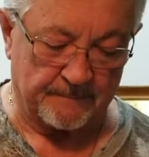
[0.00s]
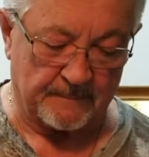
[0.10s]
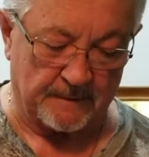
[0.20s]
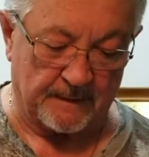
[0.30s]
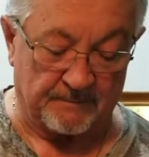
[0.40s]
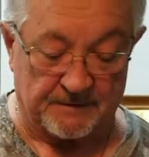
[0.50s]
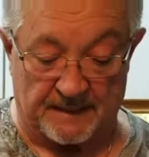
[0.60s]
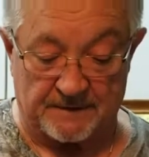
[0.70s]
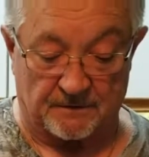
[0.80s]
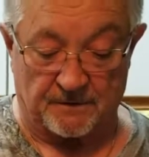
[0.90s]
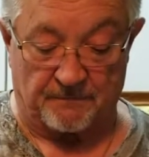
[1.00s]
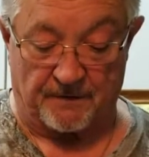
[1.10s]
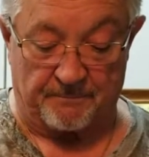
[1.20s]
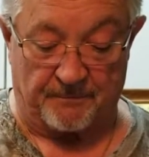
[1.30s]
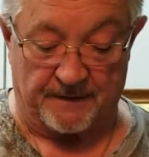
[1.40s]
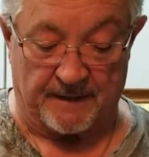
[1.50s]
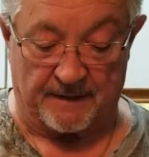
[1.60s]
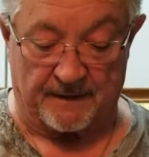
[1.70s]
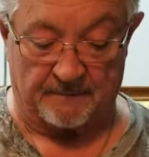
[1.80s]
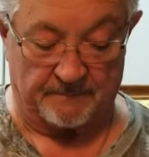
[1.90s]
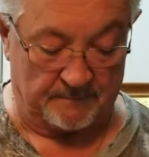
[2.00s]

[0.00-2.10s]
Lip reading: And besides, it looks very pretty on there.